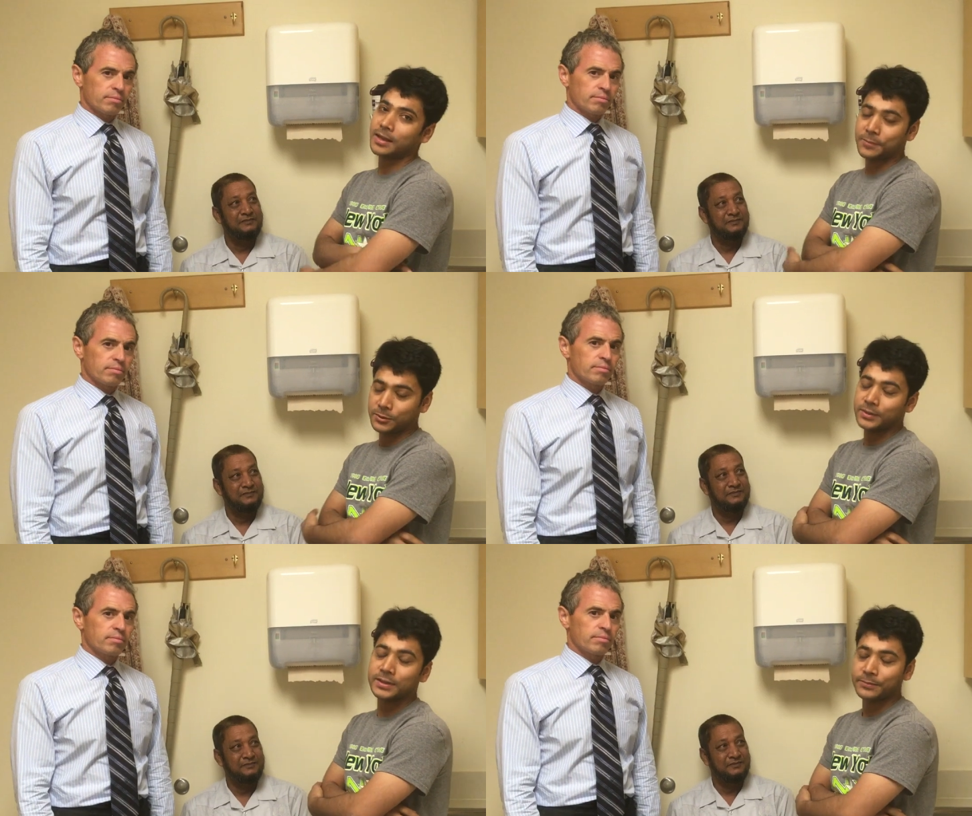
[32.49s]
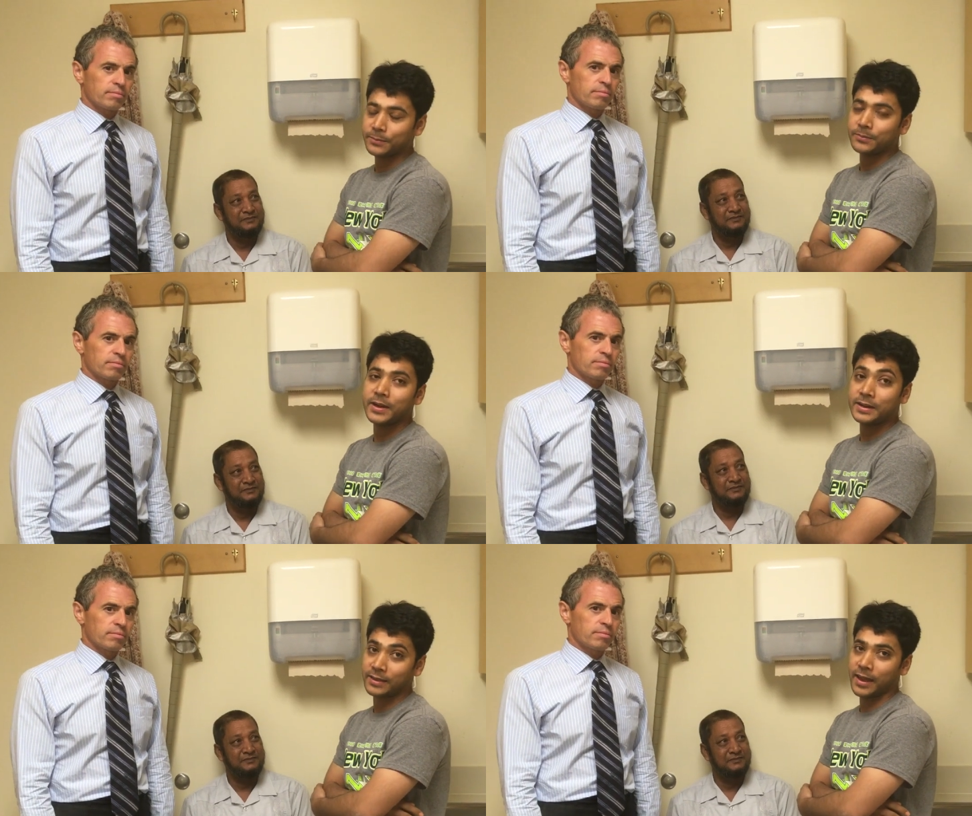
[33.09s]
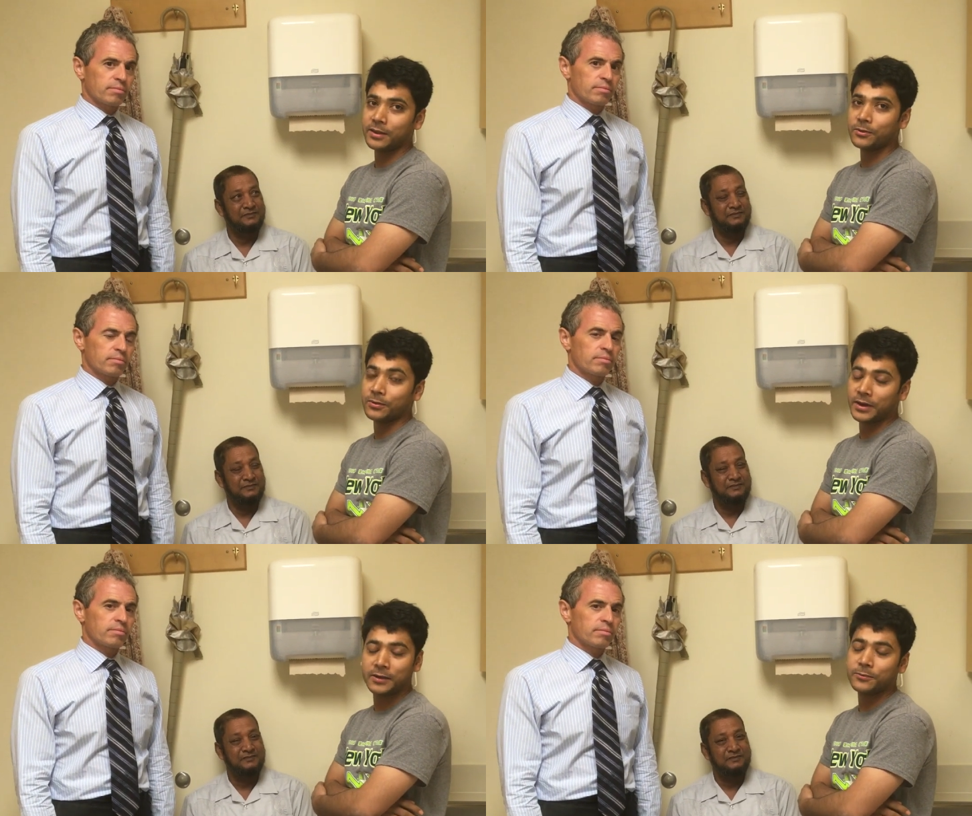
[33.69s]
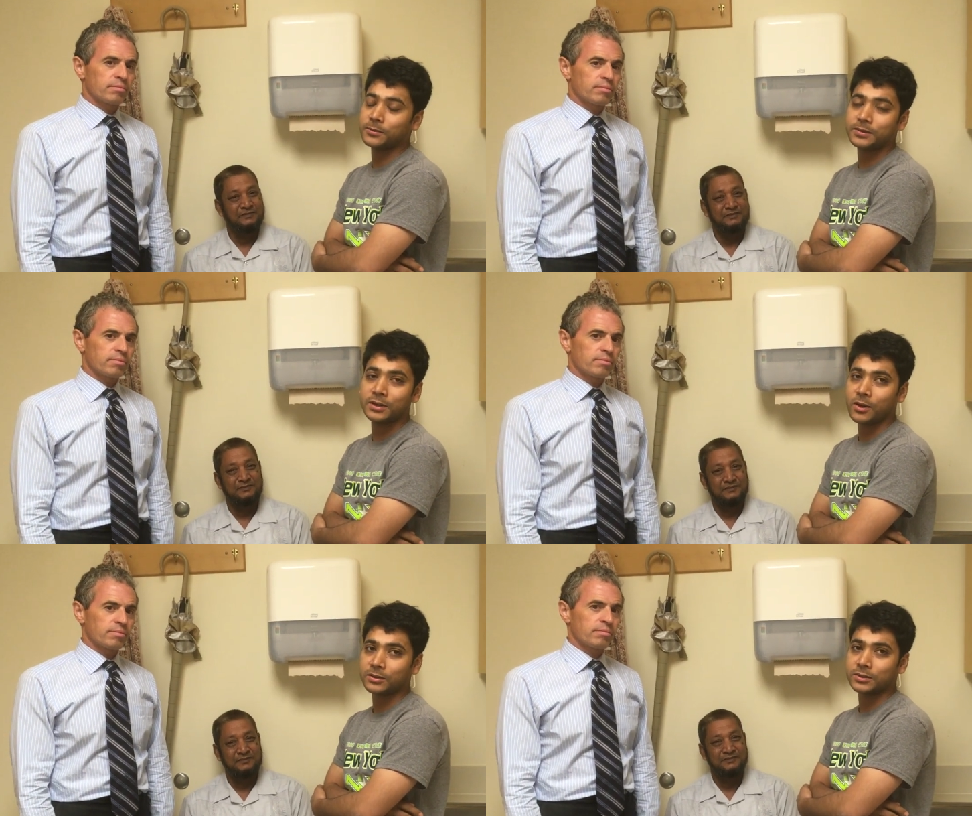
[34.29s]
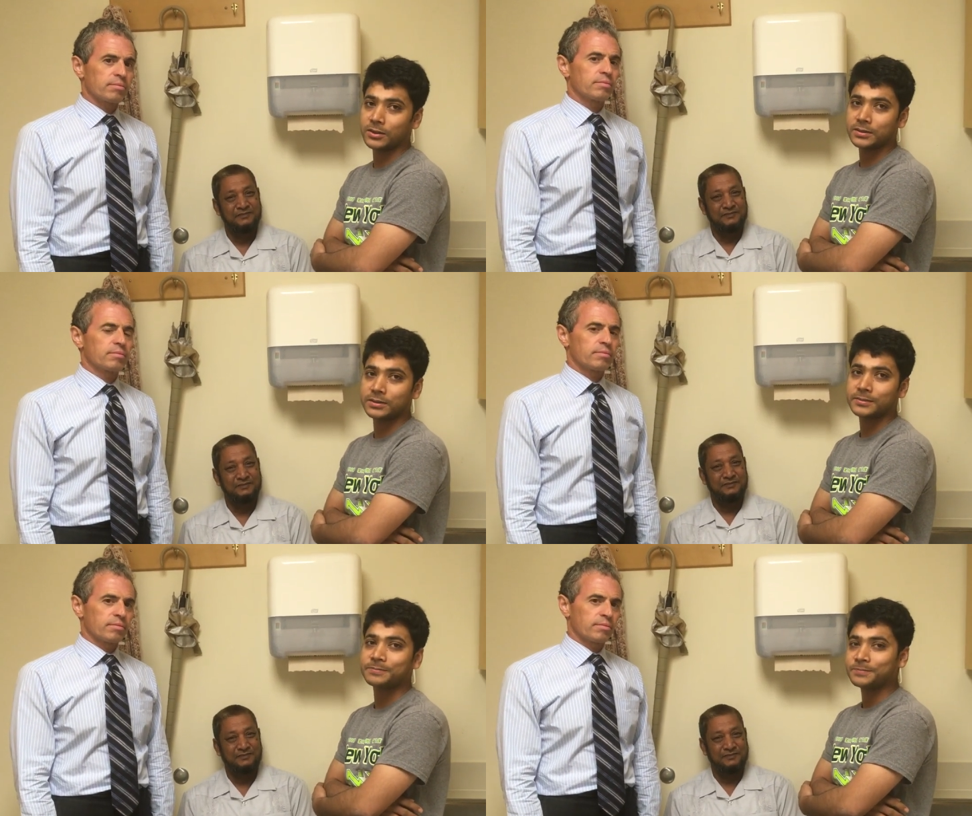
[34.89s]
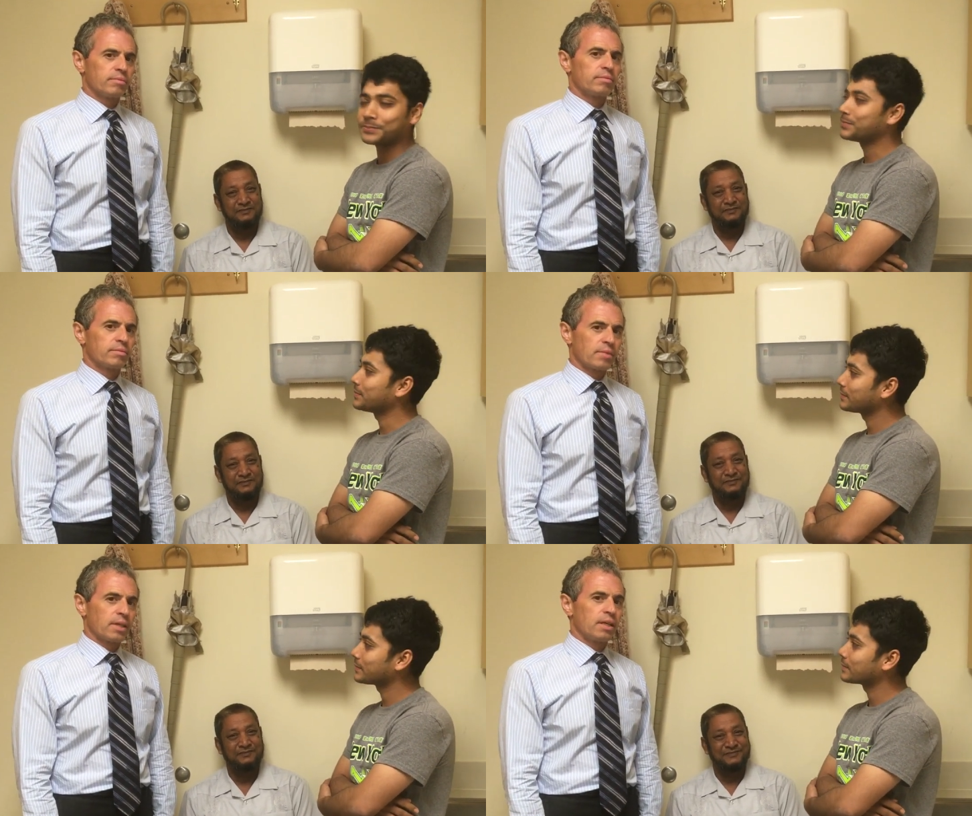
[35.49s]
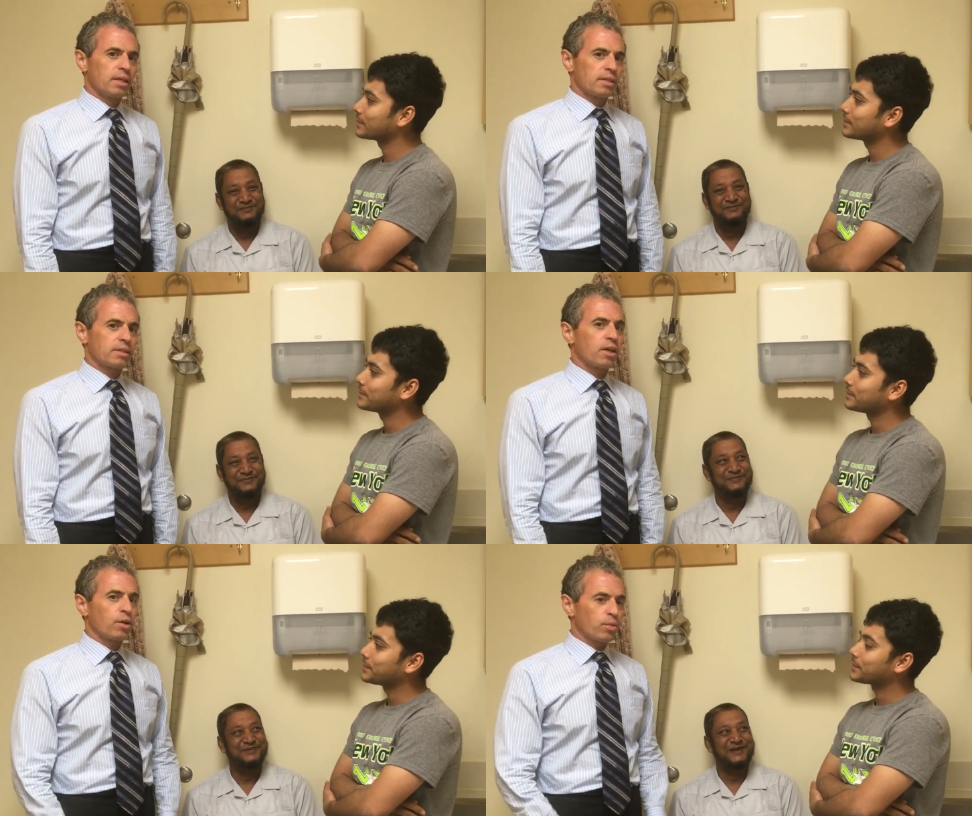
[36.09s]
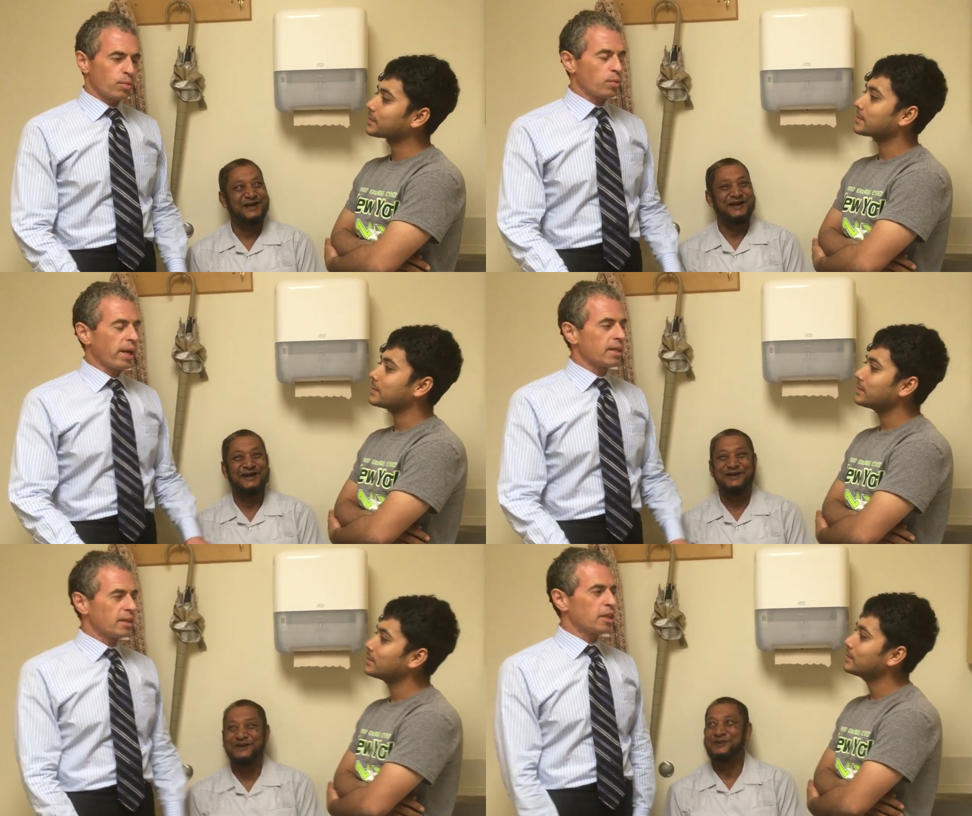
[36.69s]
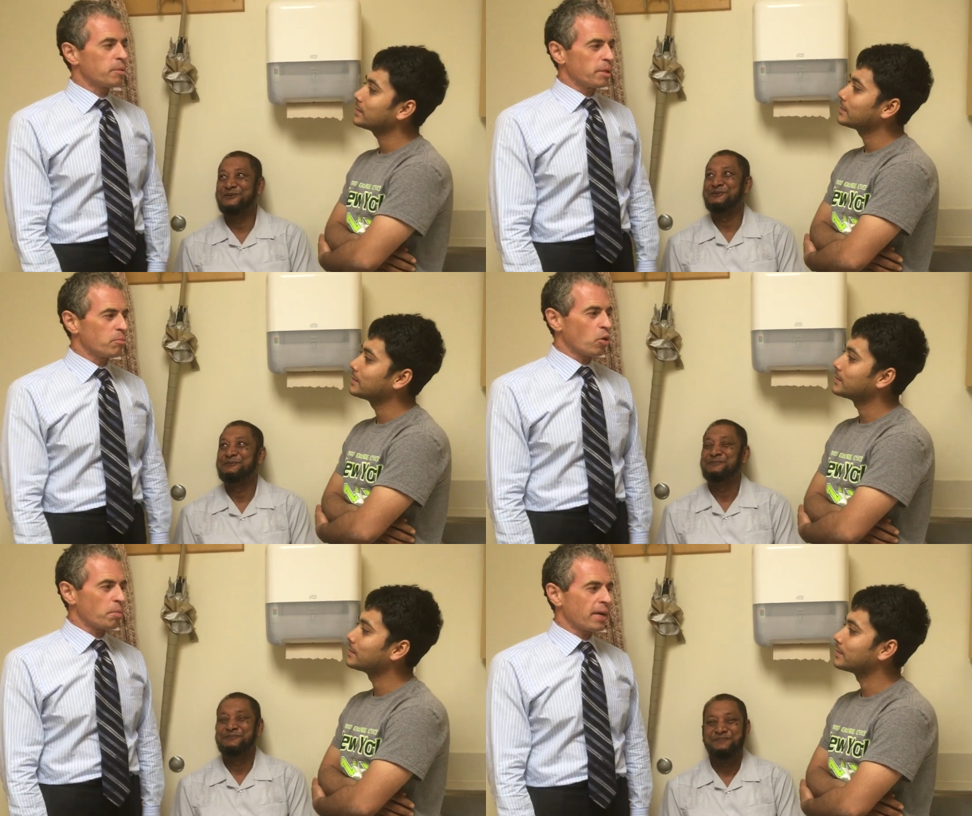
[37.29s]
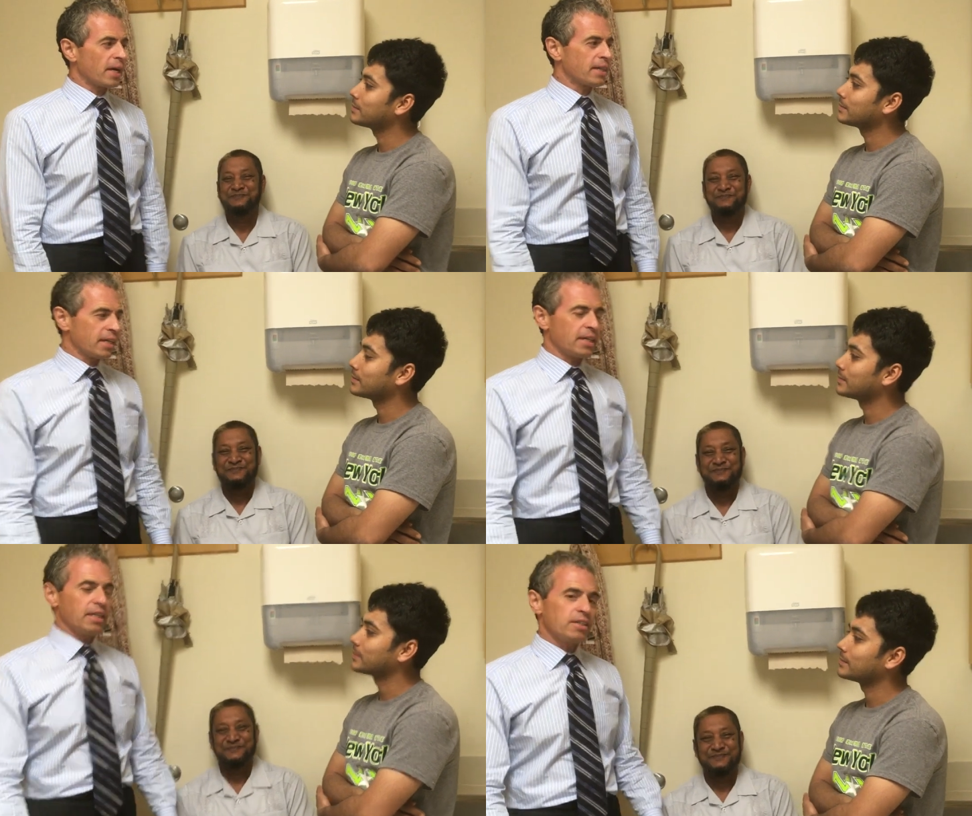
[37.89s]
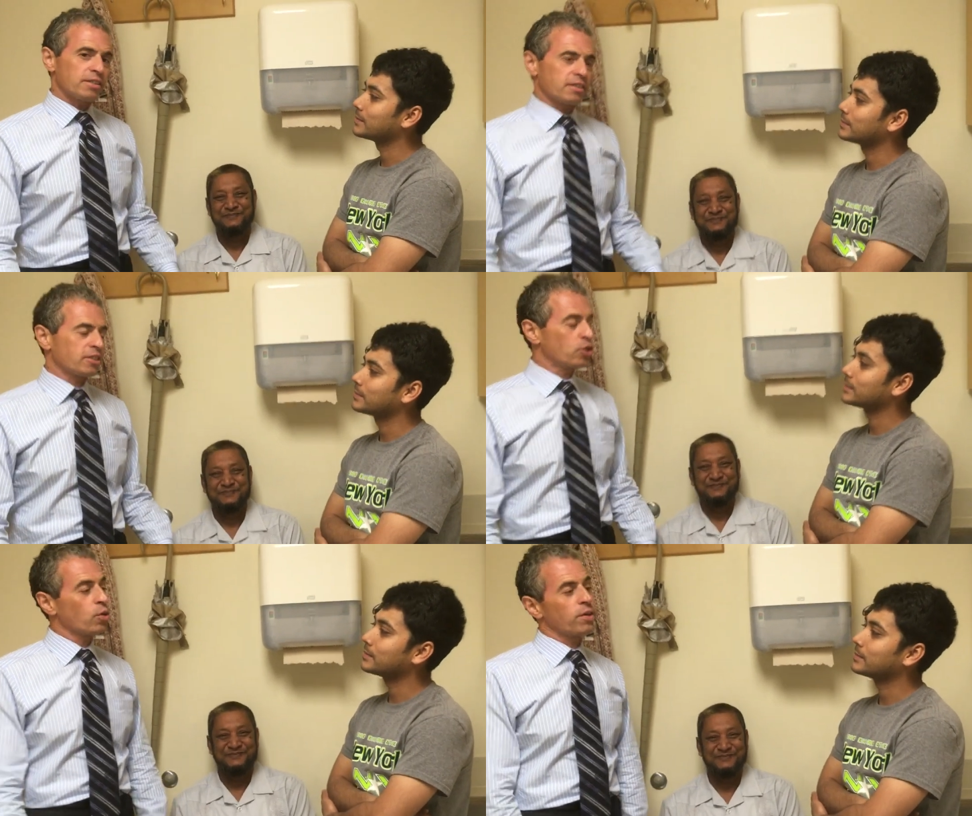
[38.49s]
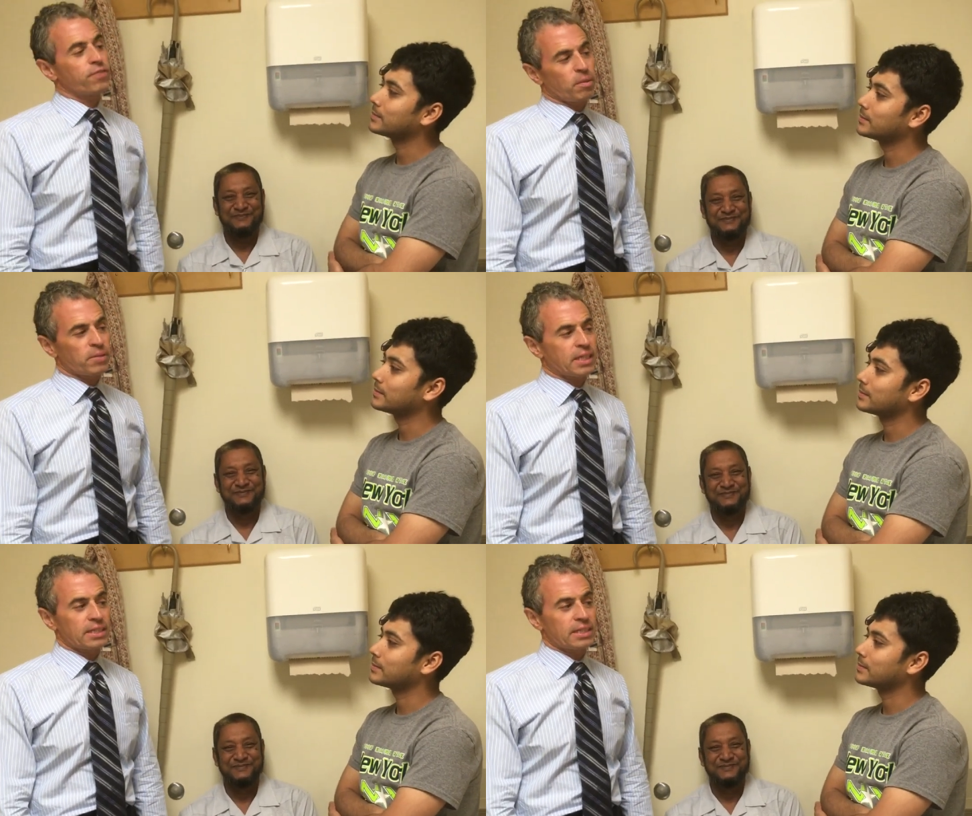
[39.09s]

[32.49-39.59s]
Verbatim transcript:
Speaker 1: absolutely very thankful, grateful to the doctors.
Speaker 2: So we'll wait a little bit more, but I think he's cured from the